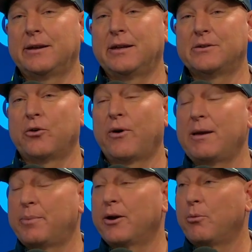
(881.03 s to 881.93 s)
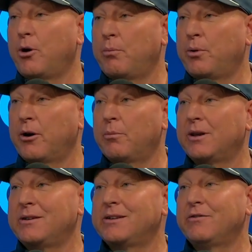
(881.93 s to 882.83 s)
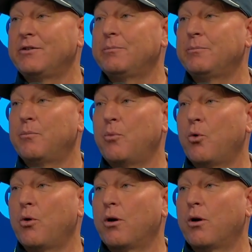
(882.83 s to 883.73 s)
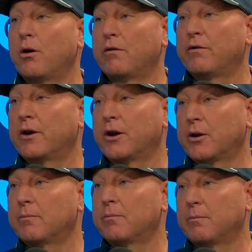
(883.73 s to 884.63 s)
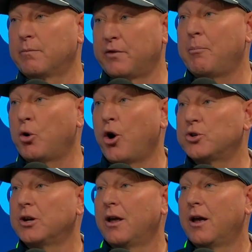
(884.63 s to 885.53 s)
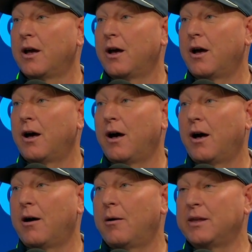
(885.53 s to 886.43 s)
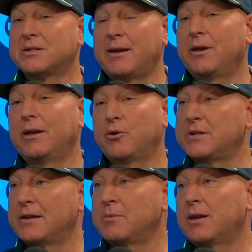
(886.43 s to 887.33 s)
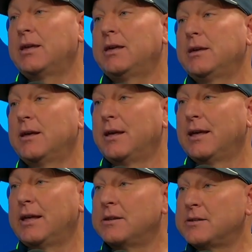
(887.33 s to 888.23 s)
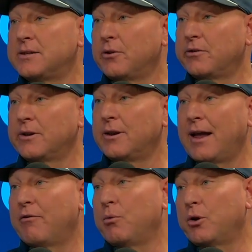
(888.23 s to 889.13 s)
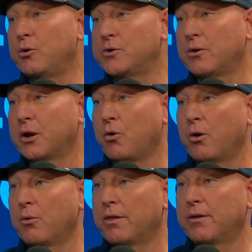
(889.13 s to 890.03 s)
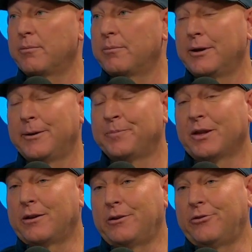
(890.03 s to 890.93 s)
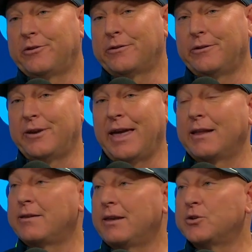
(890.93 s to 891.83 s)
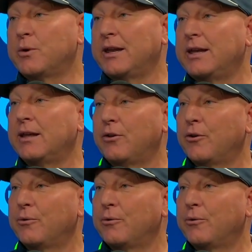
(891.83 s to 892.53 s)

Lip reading: a great pickleball player, but he's even more of a phenomenal coach. The excitement and enthusiasm that he instills in everyone who's on the court with him, you can't teach what he can do.